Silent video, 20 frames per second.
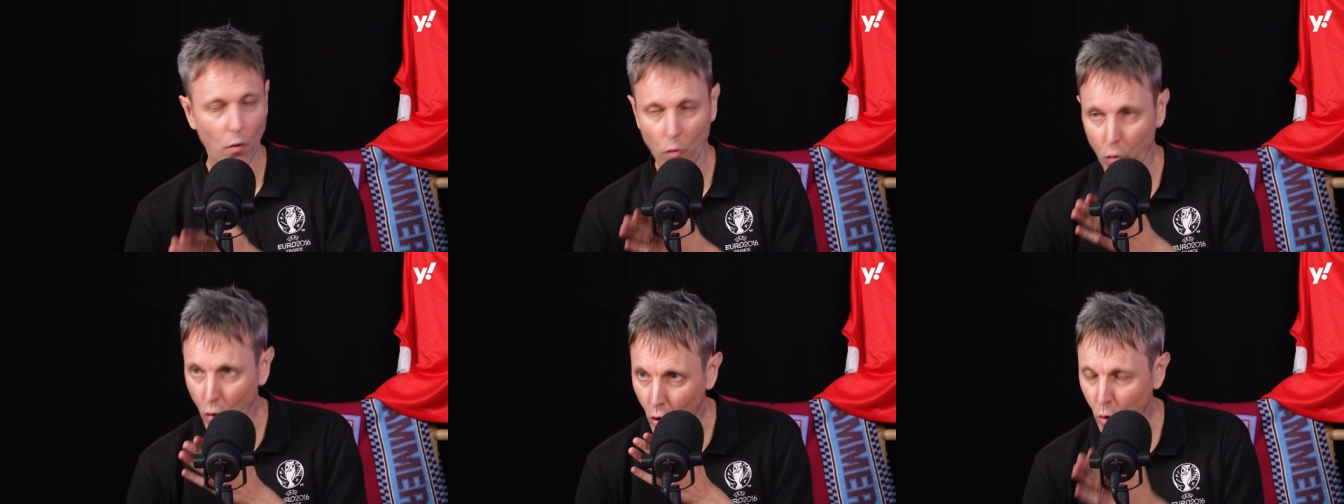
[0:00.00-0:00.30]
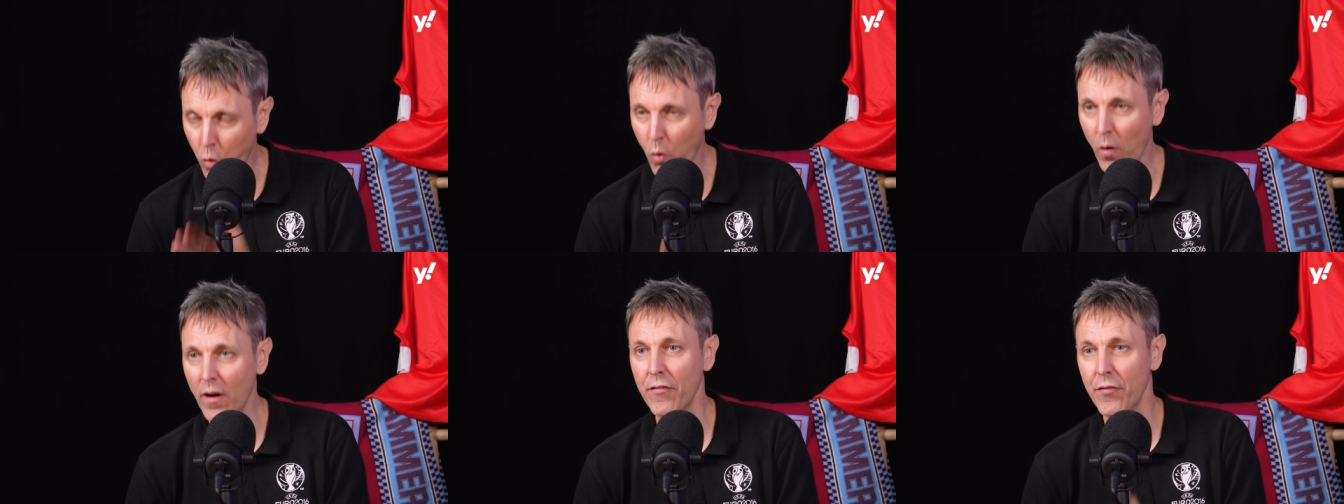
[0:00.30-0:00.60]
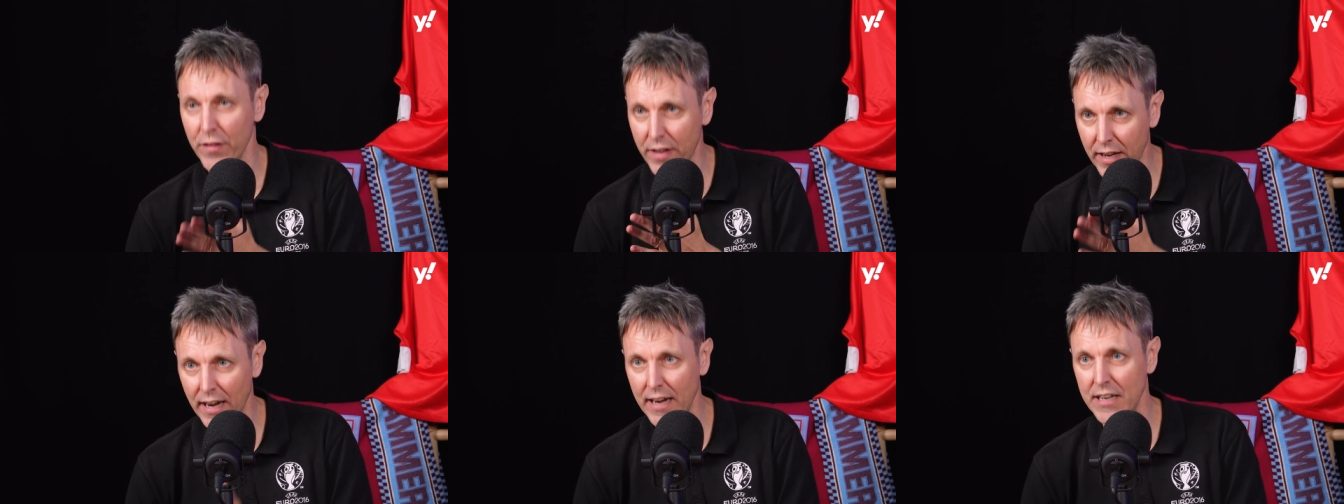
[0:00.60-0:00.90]
The
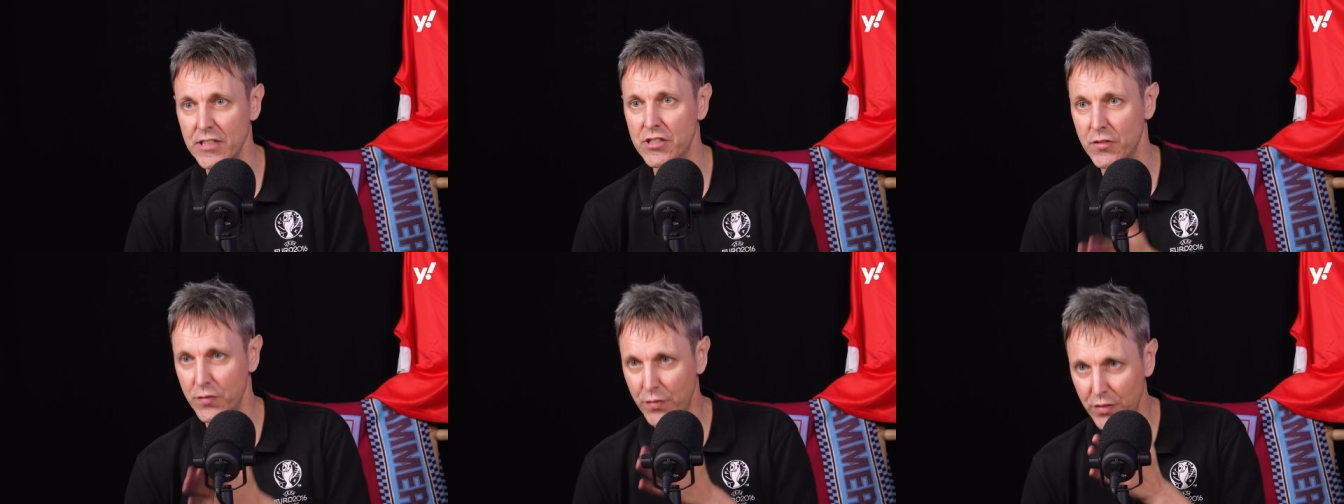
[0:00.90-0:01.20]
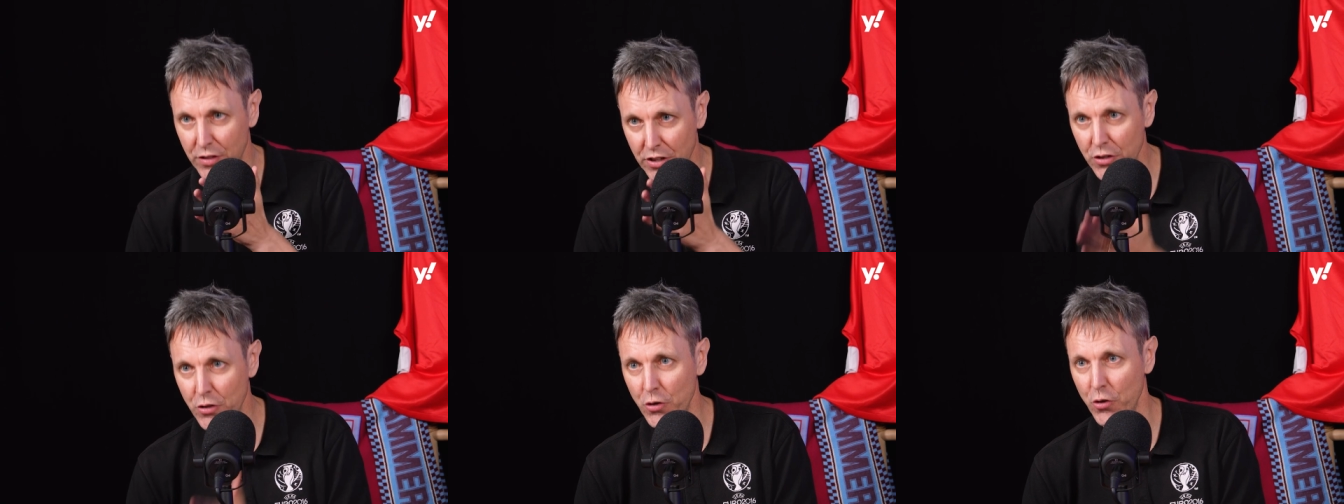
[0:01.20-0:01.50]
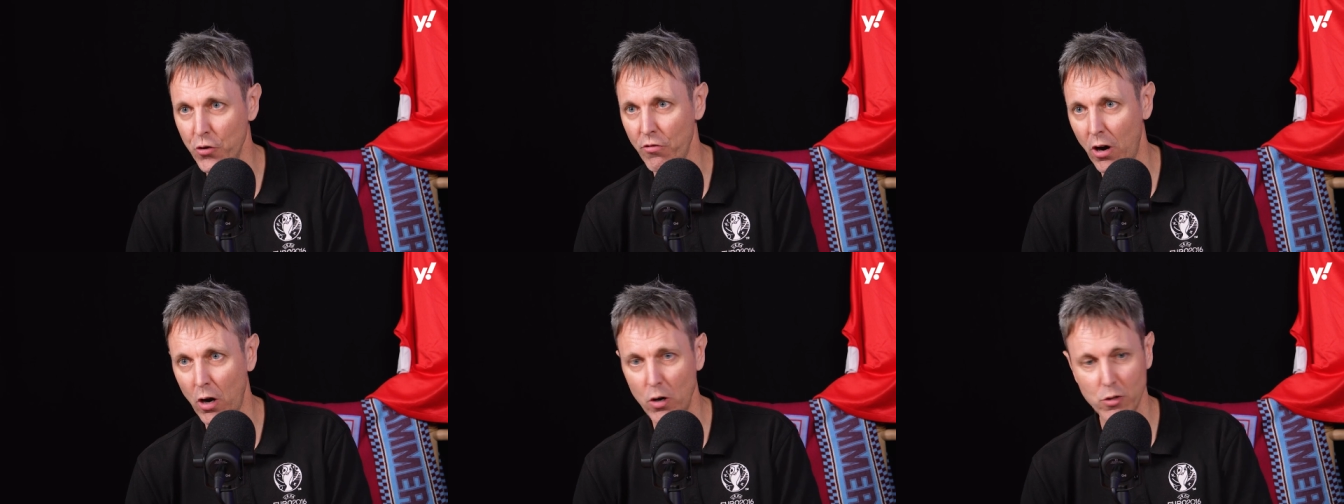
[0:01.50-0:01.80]
qualification for the
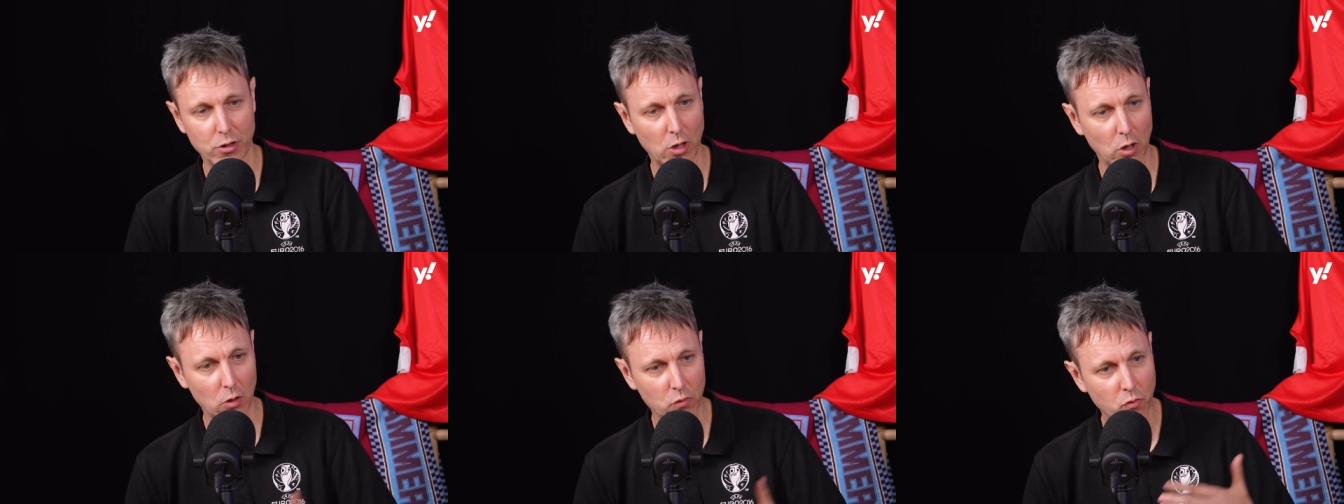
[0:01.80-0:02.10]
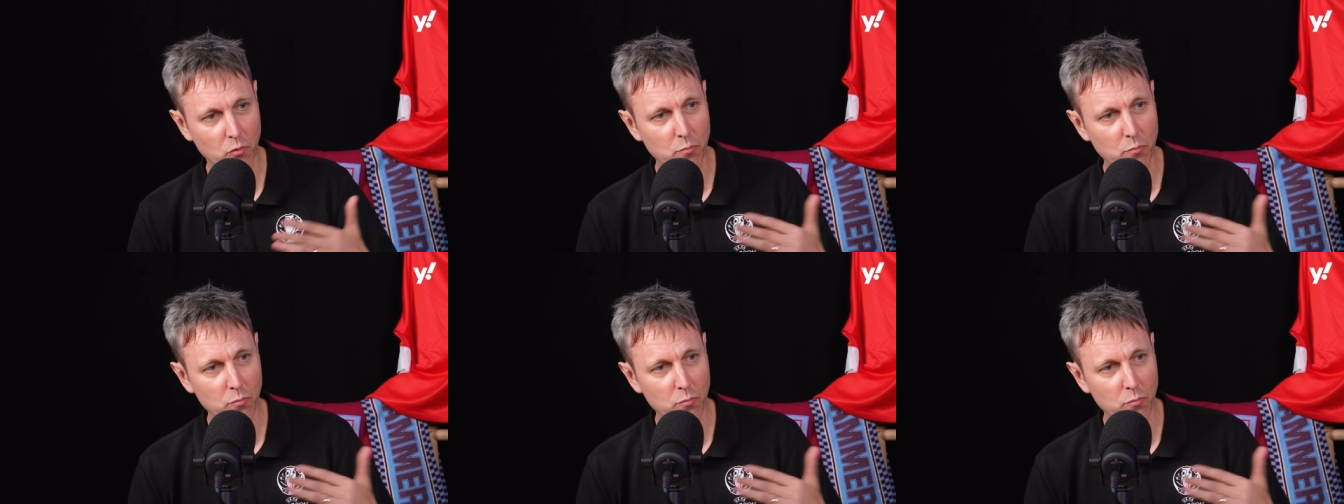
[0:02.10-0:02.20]
Euros goes